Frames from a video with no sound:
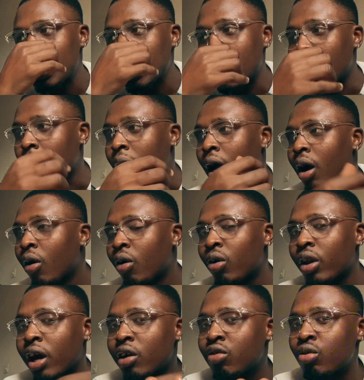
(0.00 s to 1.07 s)
And
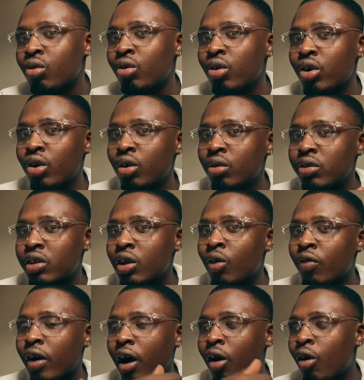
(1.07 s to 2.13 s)
also, say
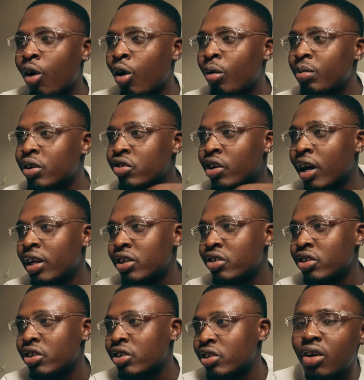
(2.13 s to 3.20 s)
overcome the
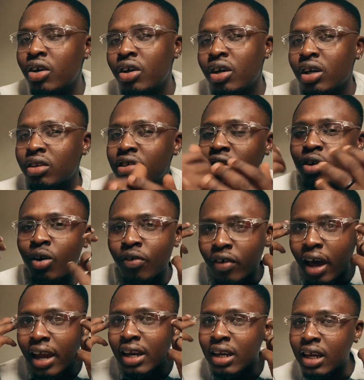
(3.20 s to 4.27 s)
challenges. Think of
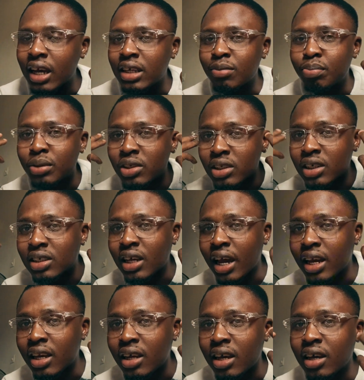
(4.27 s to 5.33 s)
ideas, business
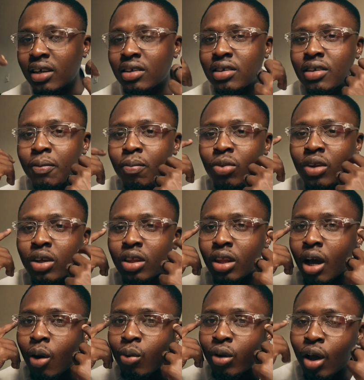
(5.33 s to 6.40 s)
ideas
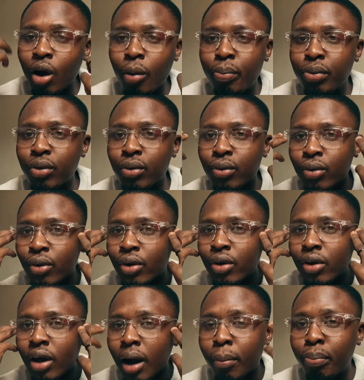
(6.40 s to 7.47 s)
that would help you
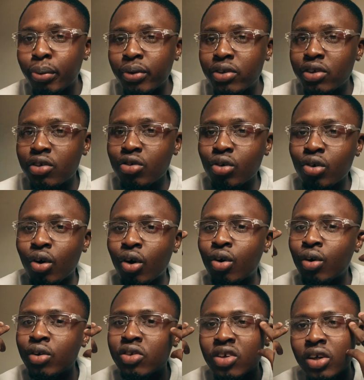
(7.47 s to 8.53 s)
and put it into your
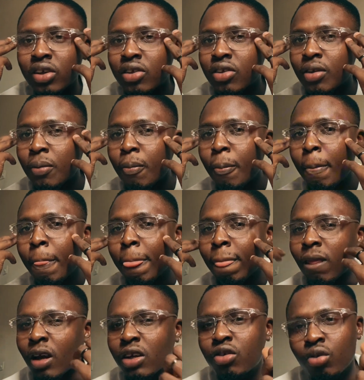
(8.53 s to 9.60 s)
content
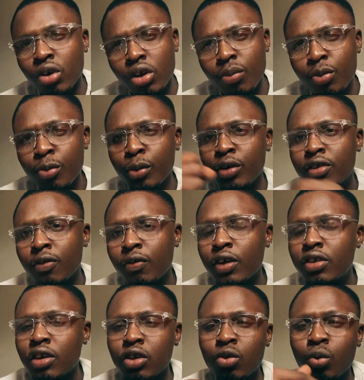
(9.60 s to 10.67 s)
and to keep you
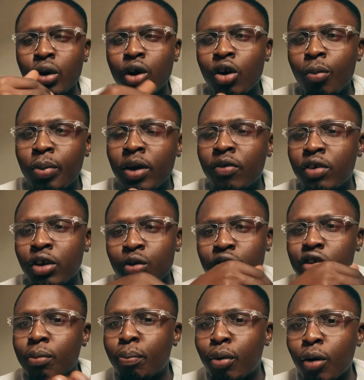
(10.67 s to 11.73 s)
motivated. You wake up every day with
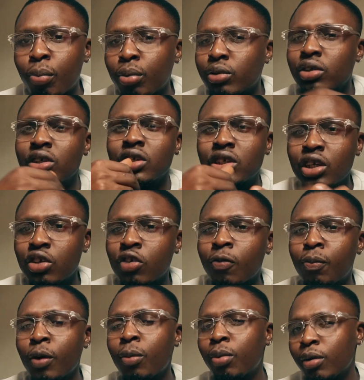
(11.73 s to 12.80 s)
a purpose, a sense of
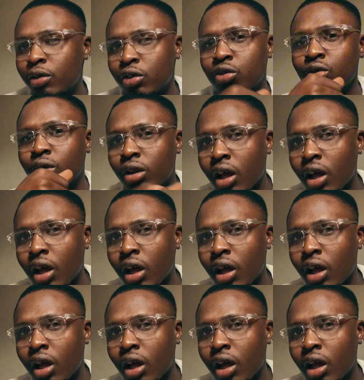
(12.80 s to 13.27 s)
purpose to